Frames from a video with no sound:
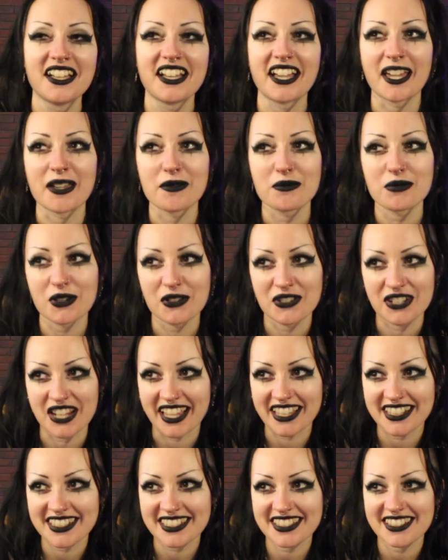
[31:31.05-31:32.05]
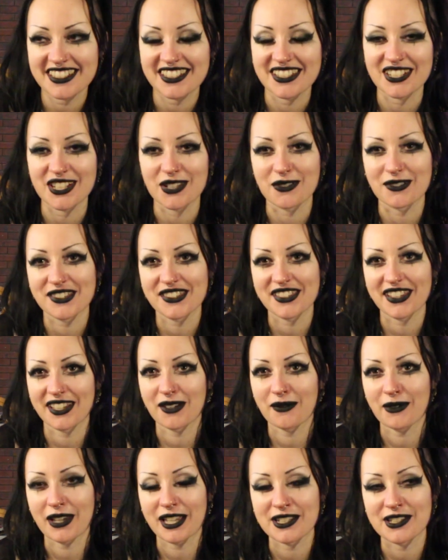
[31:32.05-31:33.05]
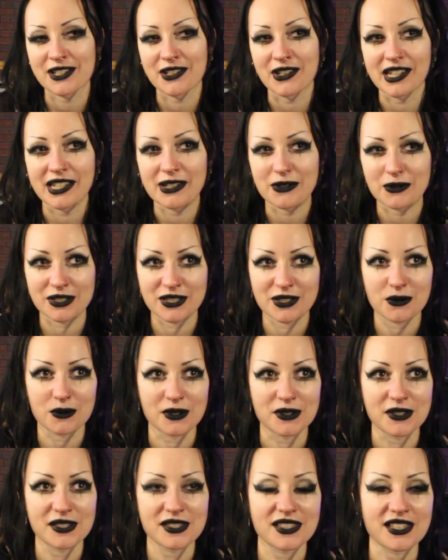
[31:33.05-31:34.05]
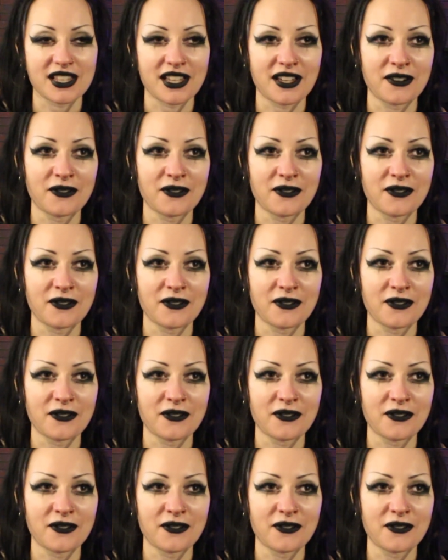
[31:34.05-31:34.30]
a project that she was thinking about doing, which was